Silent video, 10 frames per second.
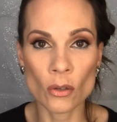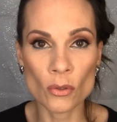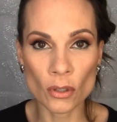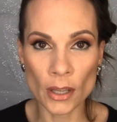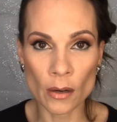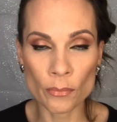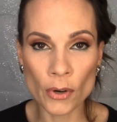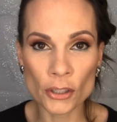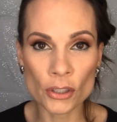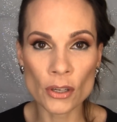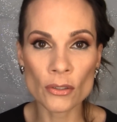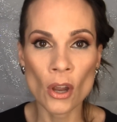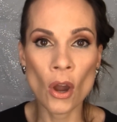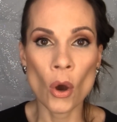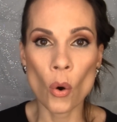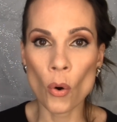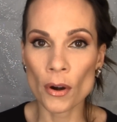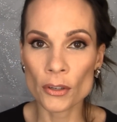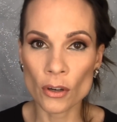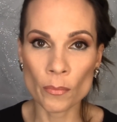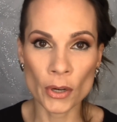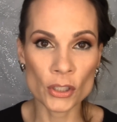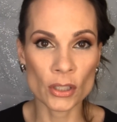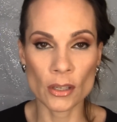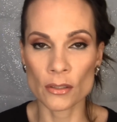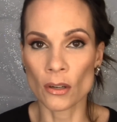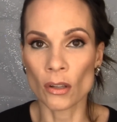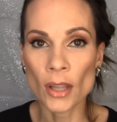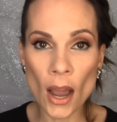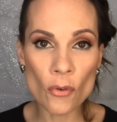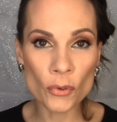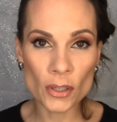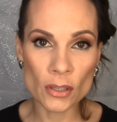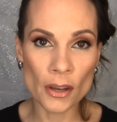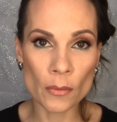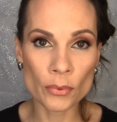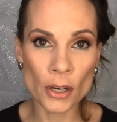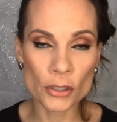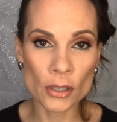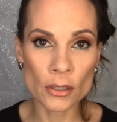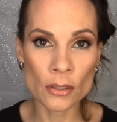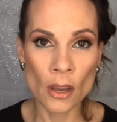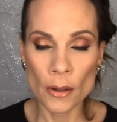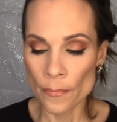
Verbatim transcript: use a lot of brushes, or your budget doesn't allow for a ton of brushes,